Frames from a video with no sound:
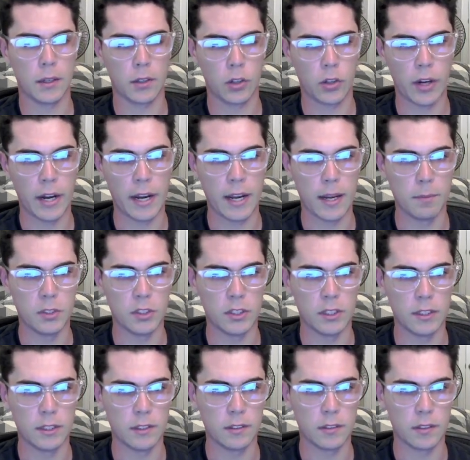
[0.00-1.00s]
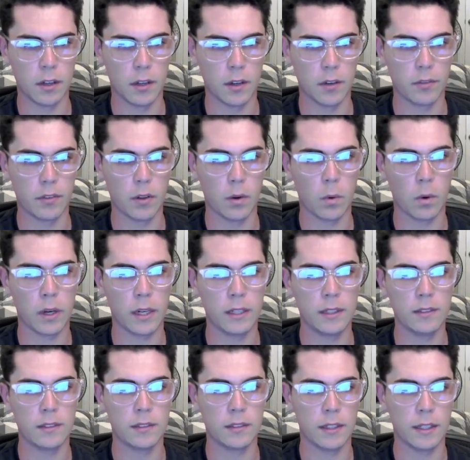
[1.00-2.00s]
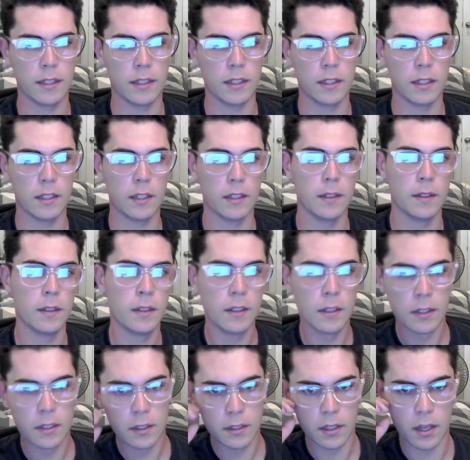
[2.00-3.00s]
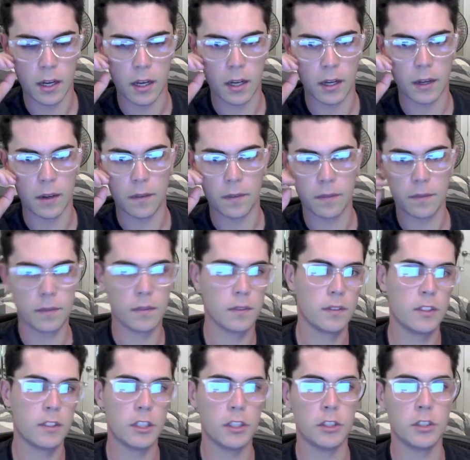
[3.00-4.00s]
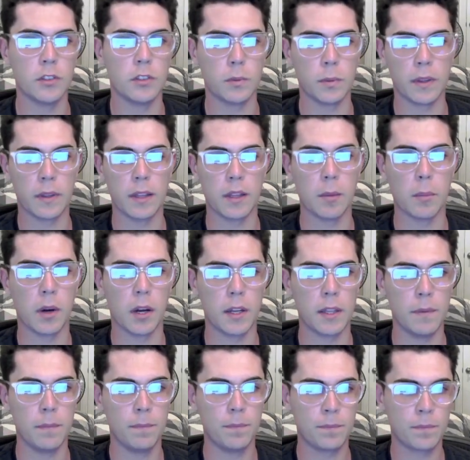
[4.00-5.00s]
create images of the organs and the tissues within the body.